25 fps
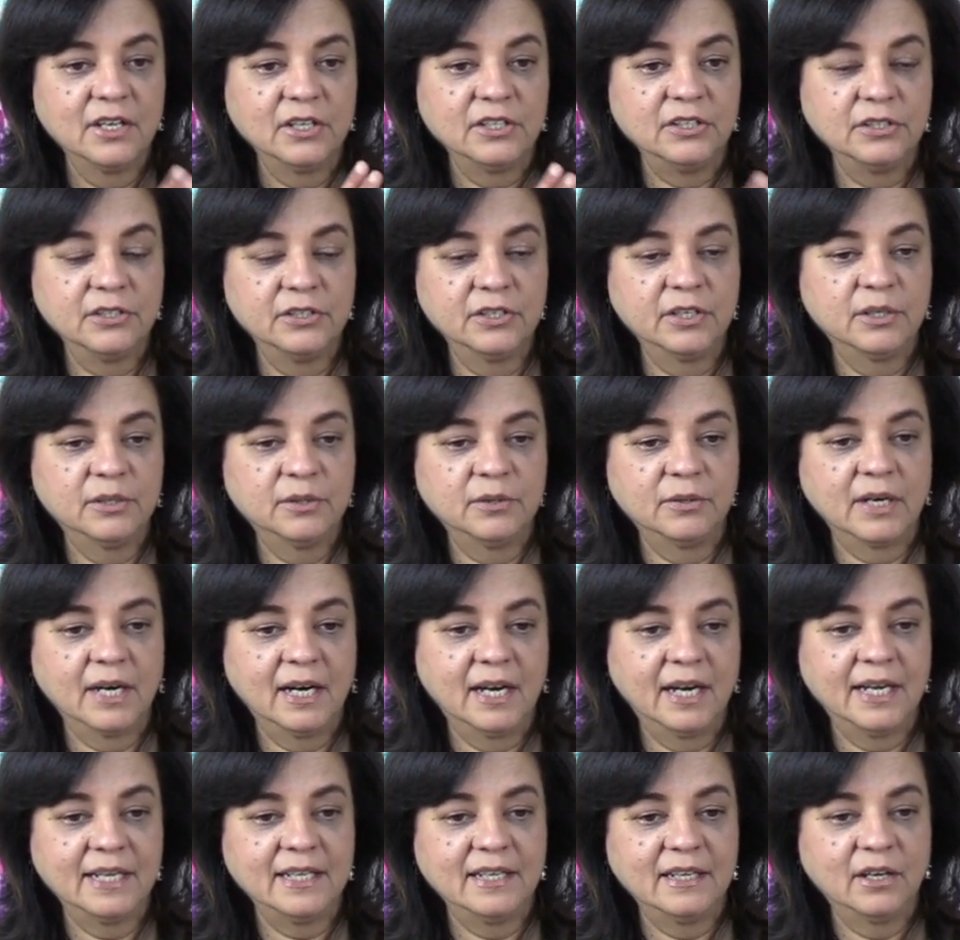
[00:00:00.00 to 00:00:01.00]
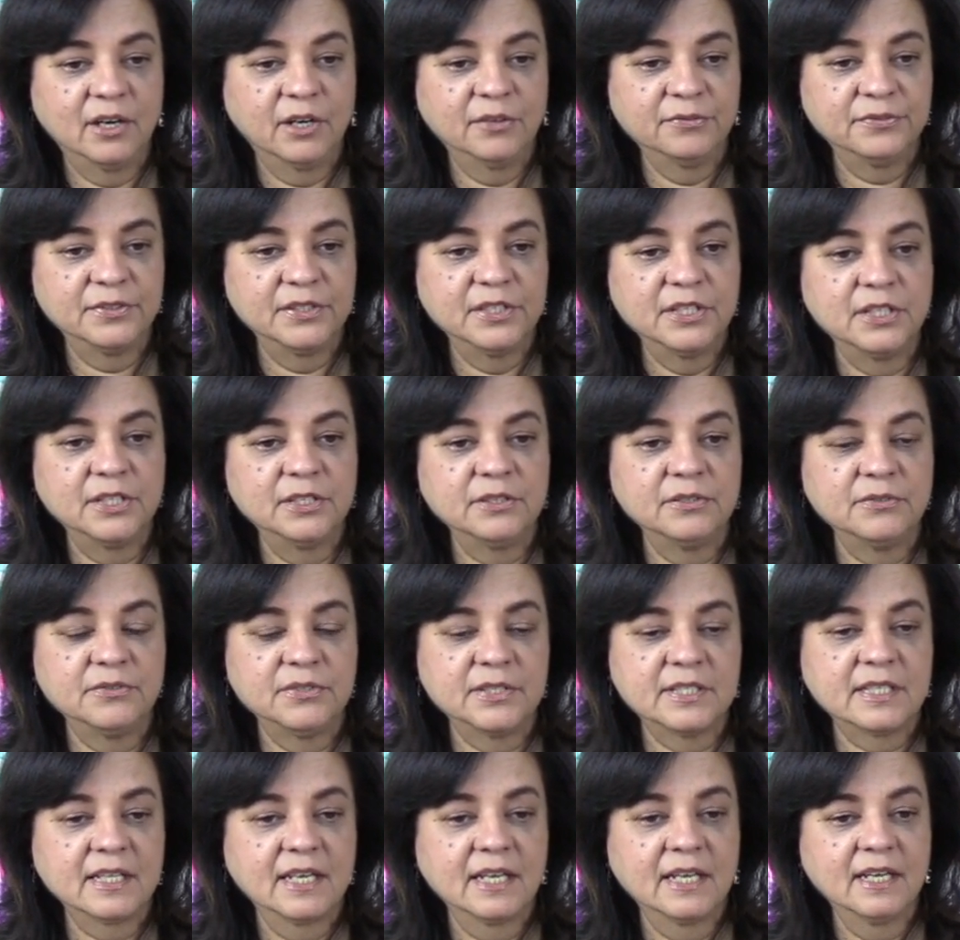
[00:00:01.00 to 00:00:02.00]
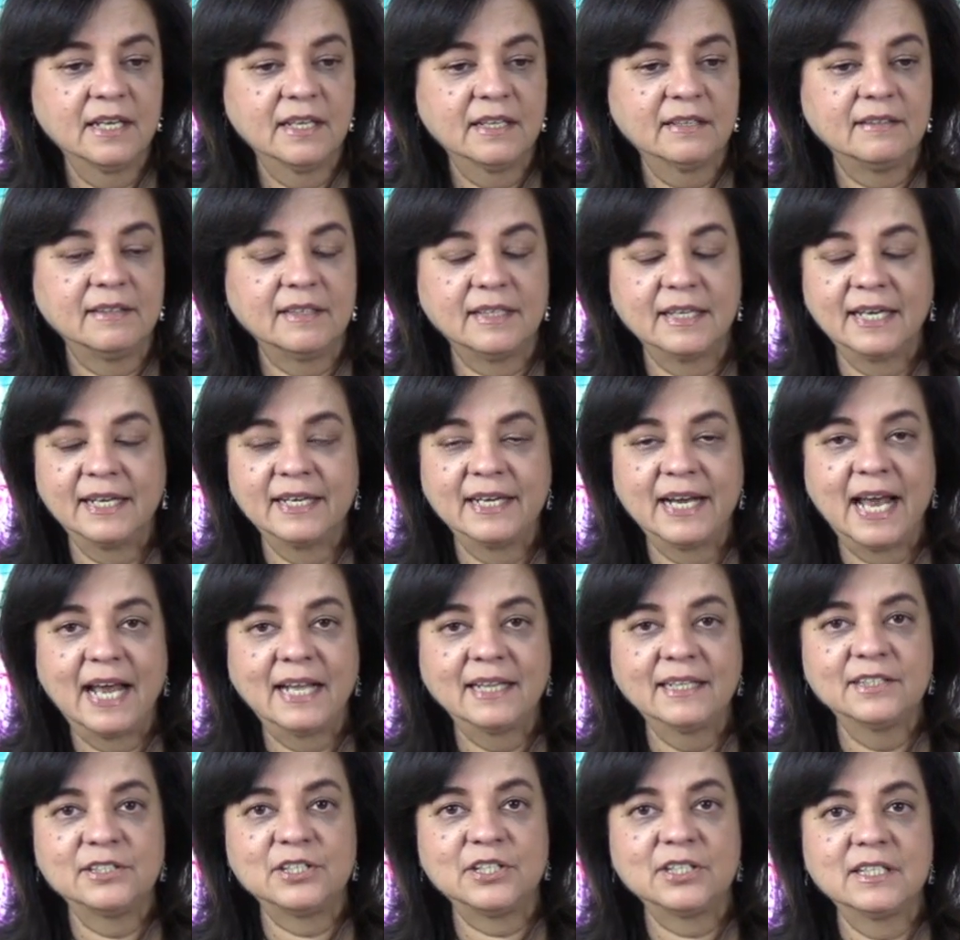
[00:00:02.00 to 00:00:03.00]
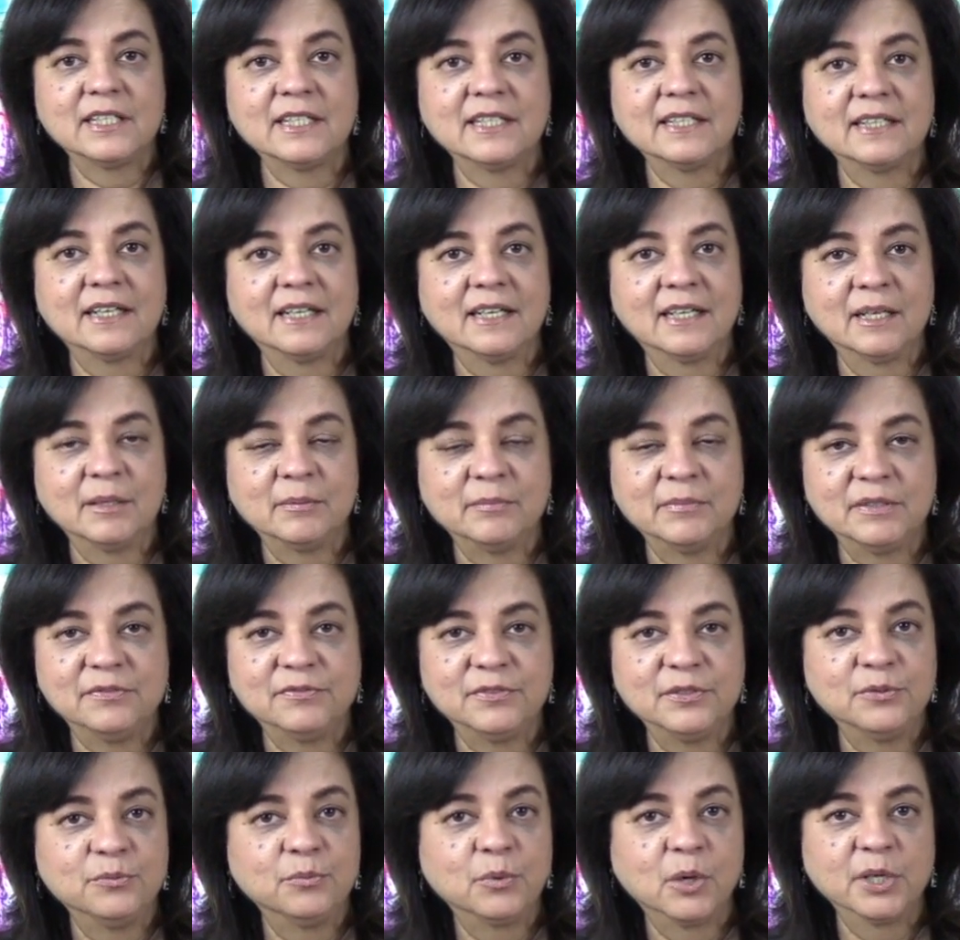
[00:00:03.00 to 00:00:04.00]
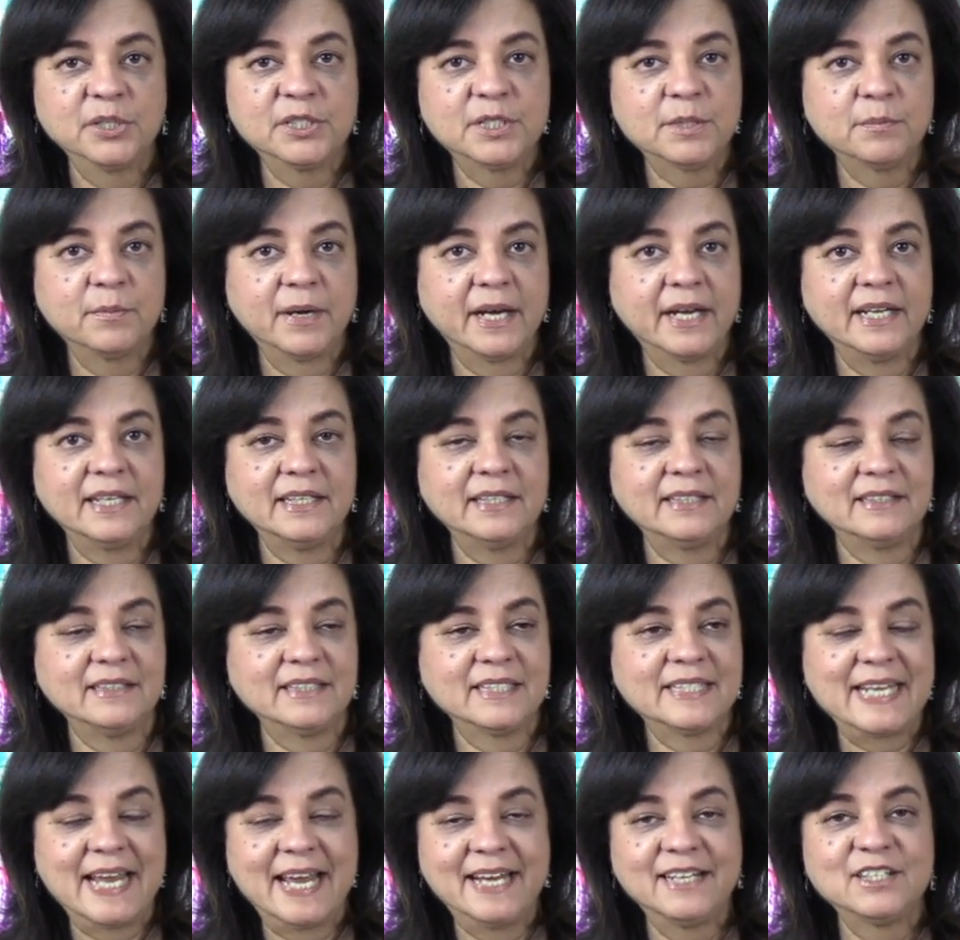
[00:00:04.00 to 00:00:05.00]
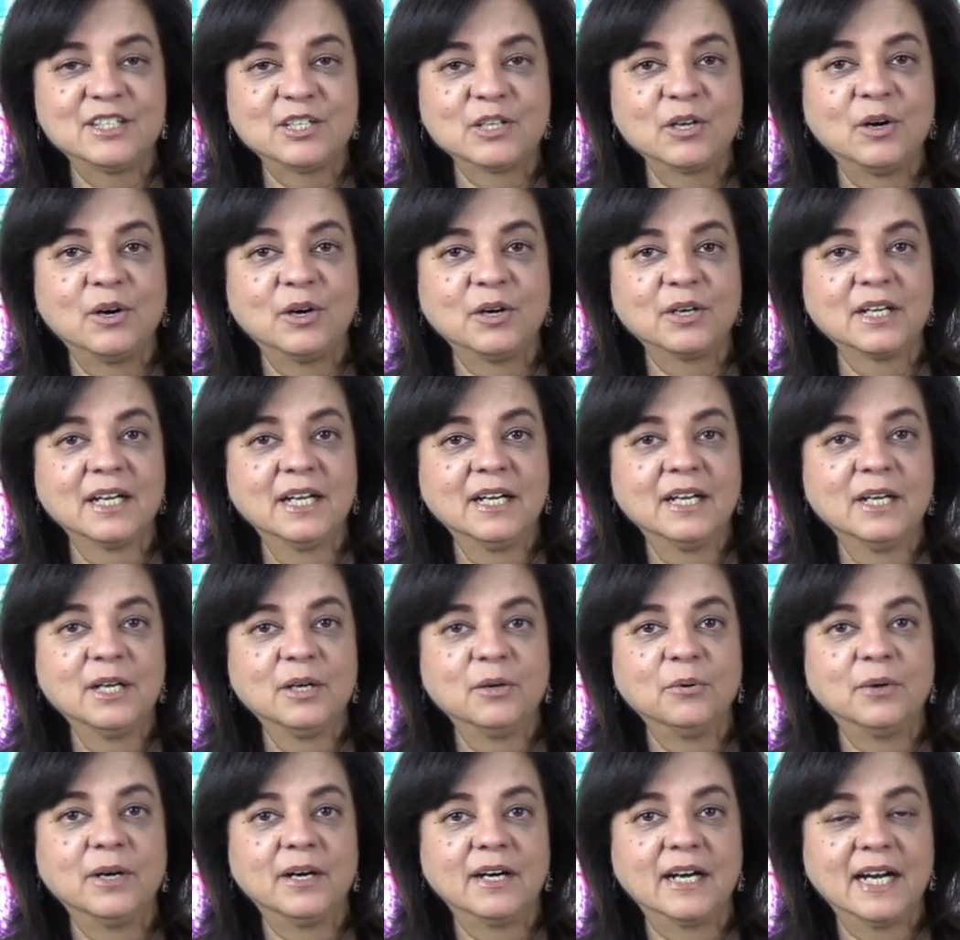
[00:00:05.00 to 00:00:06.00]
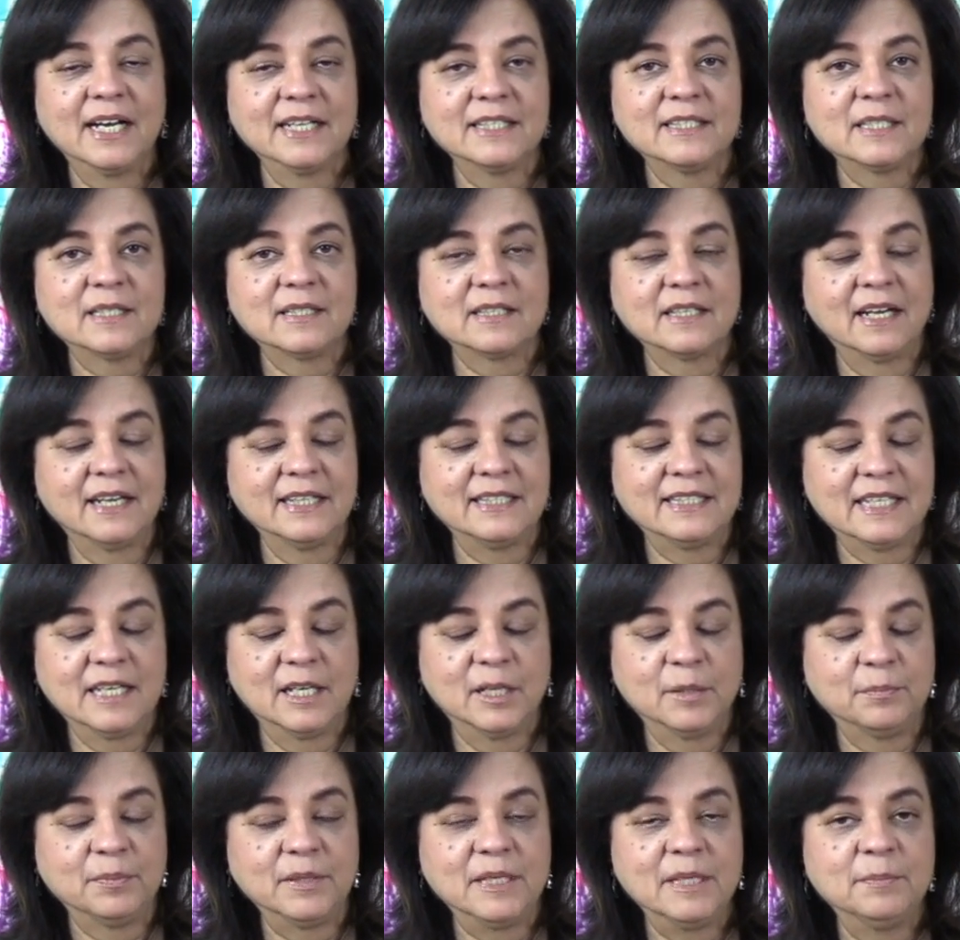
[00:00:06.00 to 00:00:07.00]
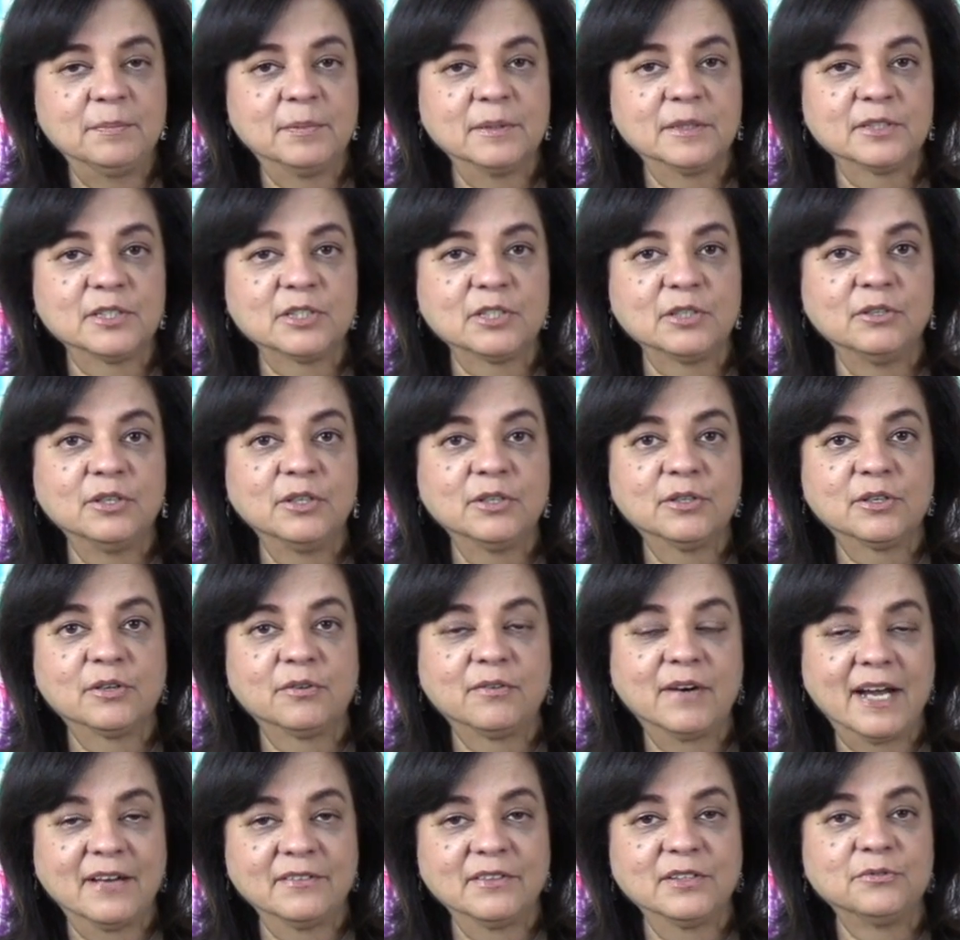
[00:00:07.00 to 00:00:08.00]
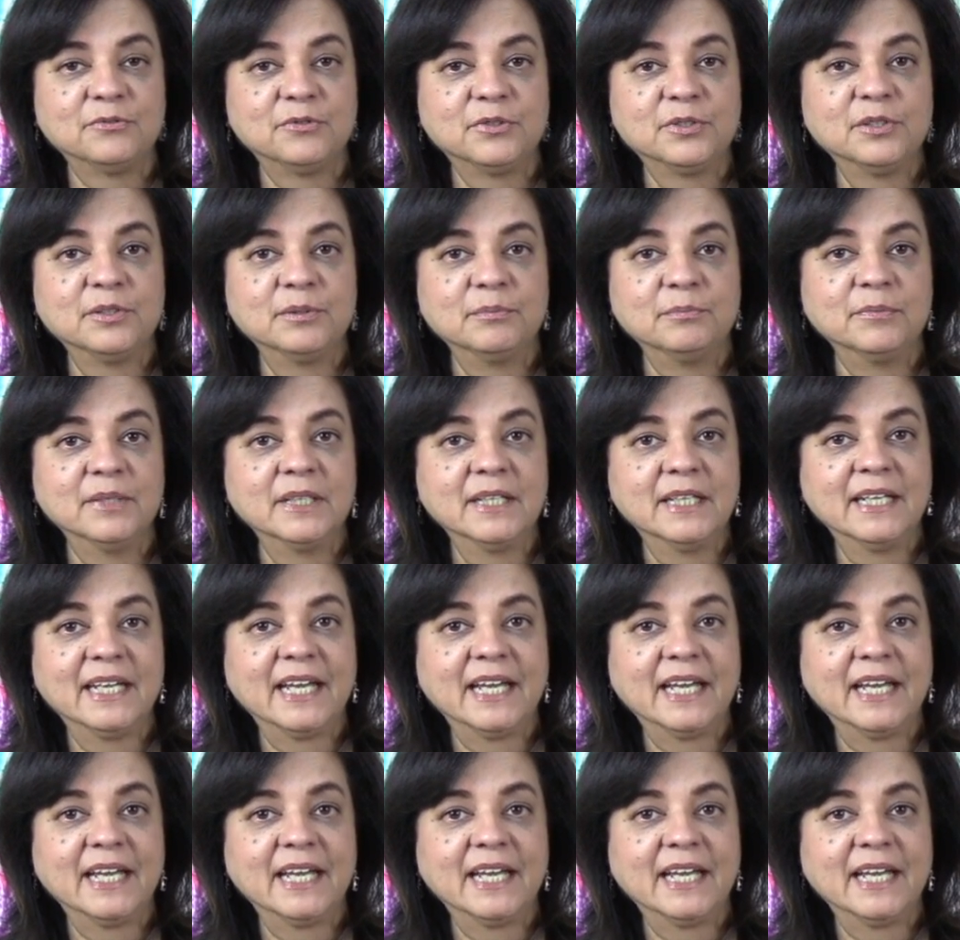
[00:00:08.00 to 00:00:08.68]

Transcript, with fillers: You know, I often use the analogy, um, if you watch my TED talk, where I, I tell people to look around the room